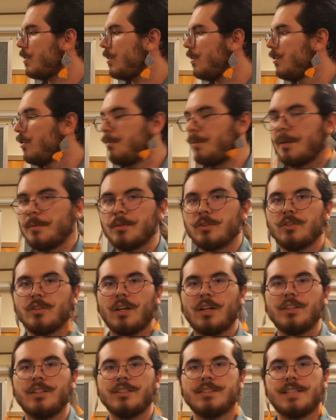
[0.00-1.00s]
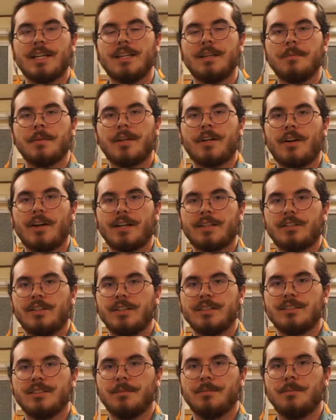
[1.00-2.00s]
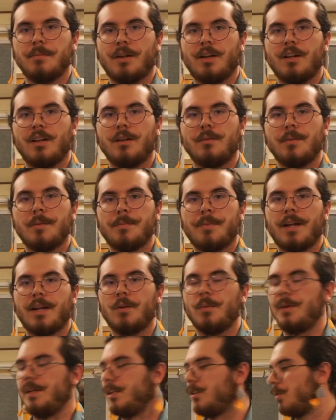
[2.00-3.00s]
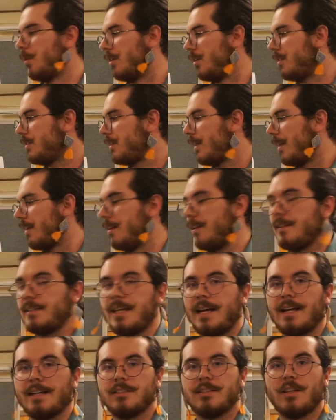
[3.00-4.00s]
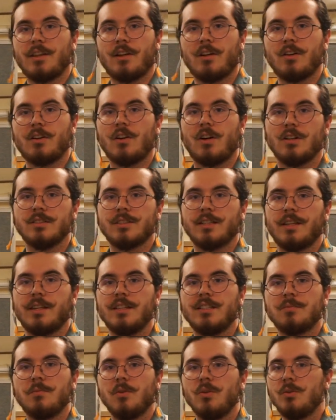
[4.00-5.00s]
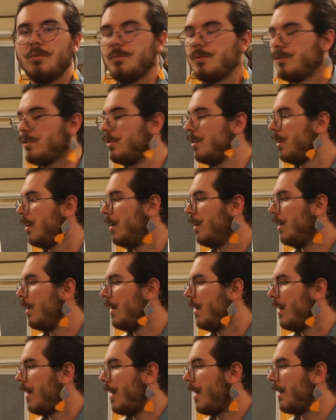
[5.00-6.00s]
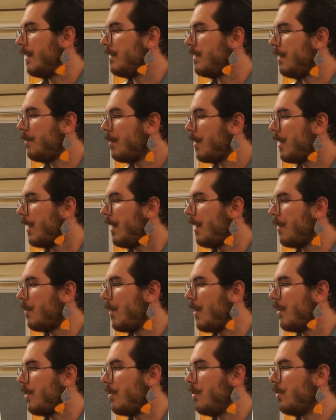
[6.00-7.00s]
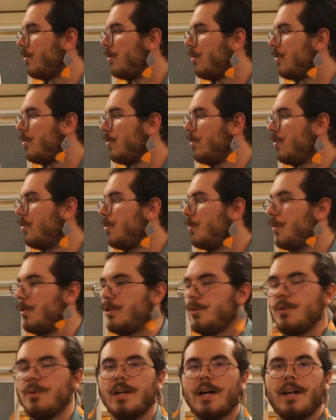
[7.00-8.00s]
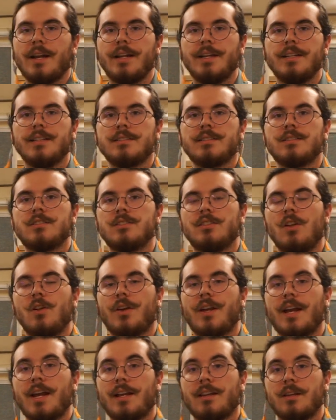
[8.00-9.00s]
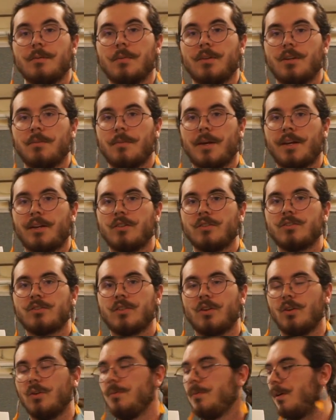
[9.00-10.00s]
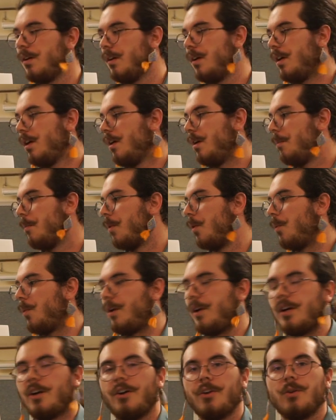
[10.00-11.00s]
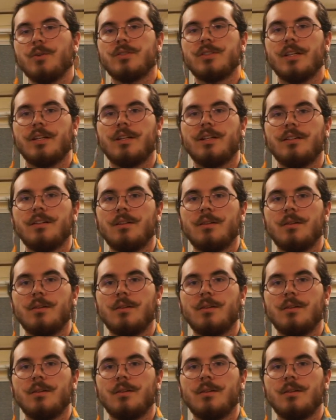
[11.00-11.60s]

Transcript: to be able to understand them and characterize them a little bit better, we need to understand the taxa that are causing these blooms. And typically the way you would do that is looking at them on a microscope, but we are using